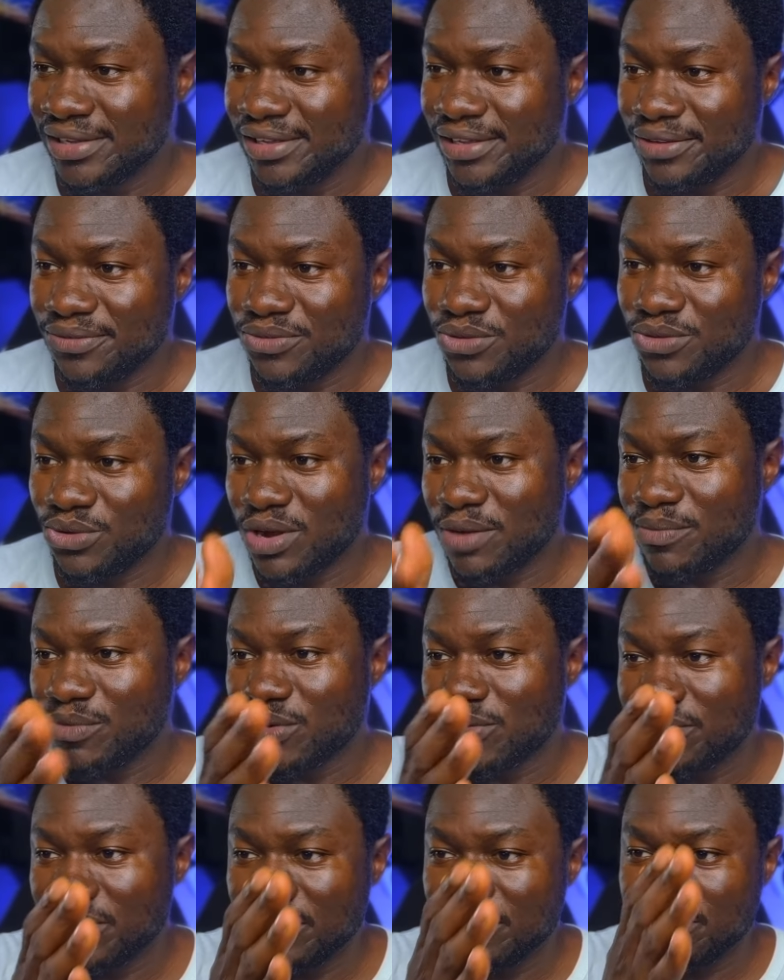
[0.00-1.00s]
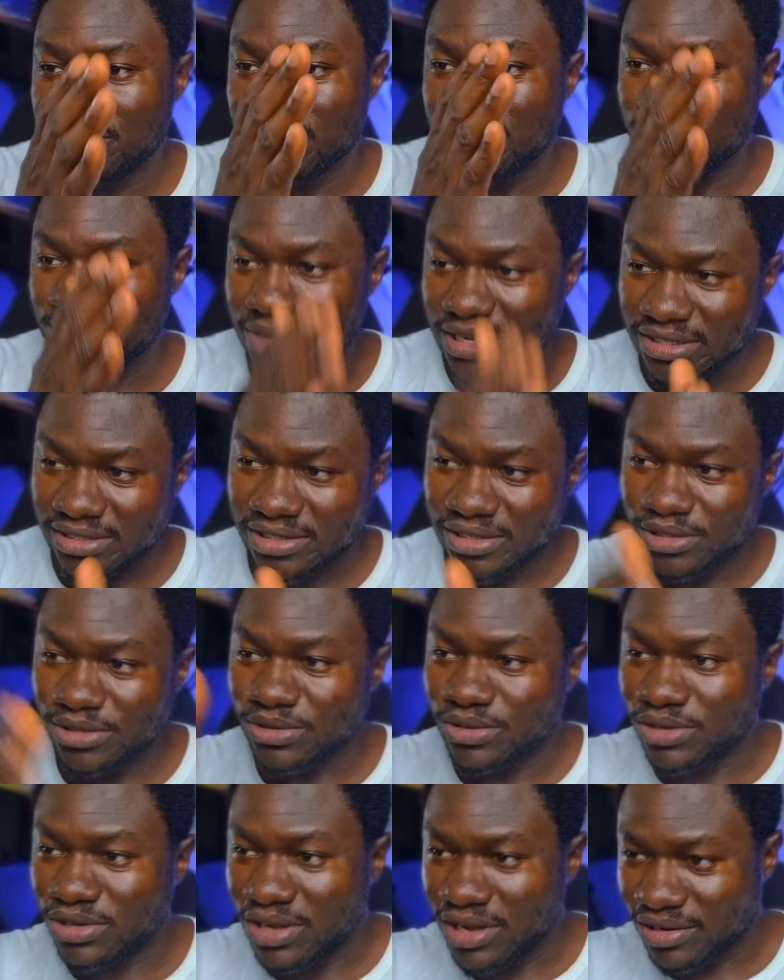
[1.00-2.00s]
If you are moving from master's
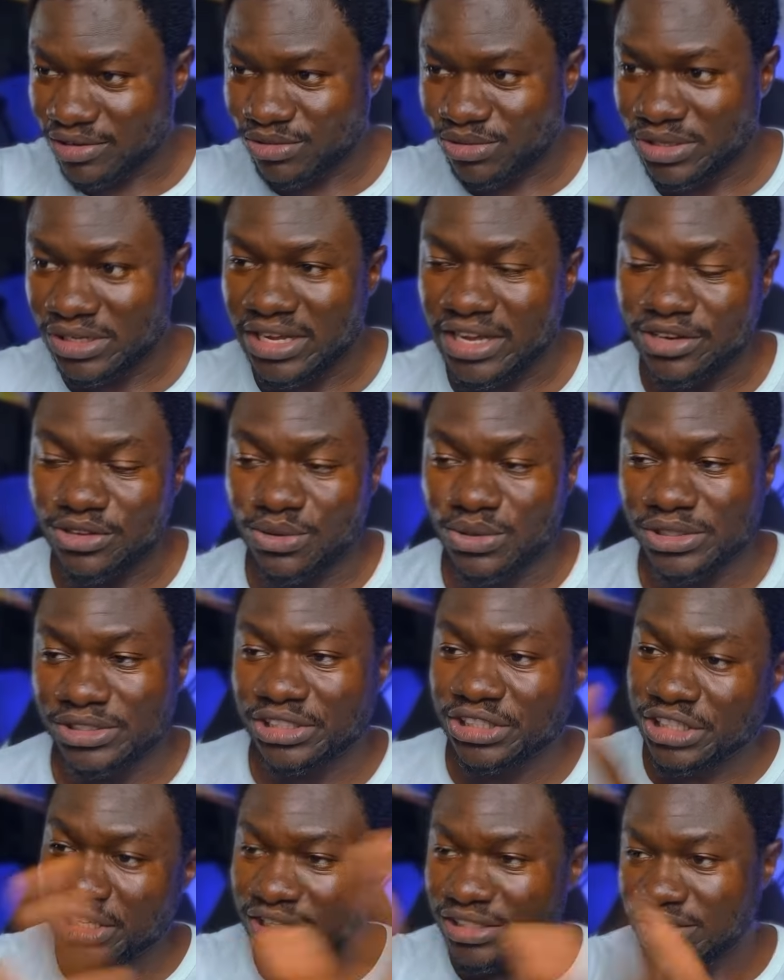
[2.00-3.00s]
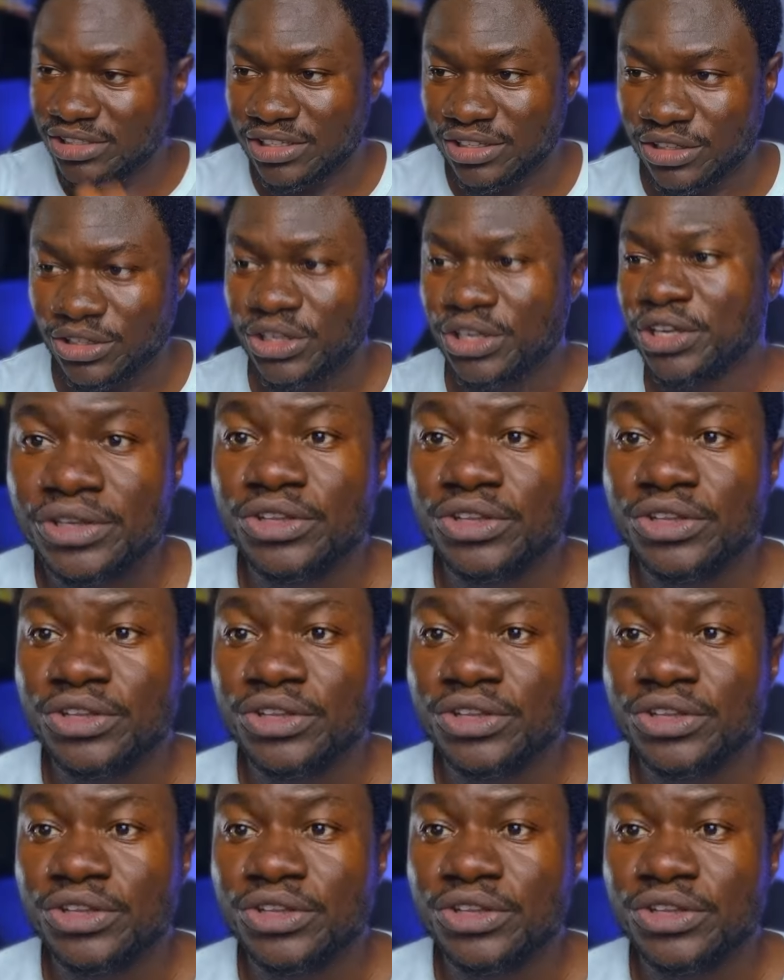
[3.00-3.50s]
to doctorate and you are changing,